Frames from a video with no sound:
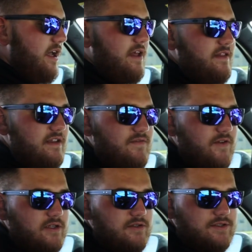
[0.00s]
And these
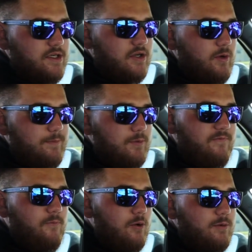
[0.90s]
vehicles are equipped
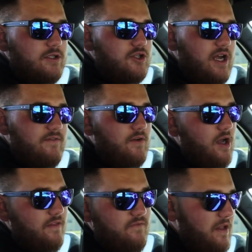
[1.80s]
with 4-wheel drive
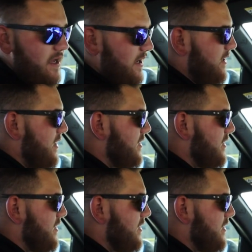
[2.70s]
on the fly.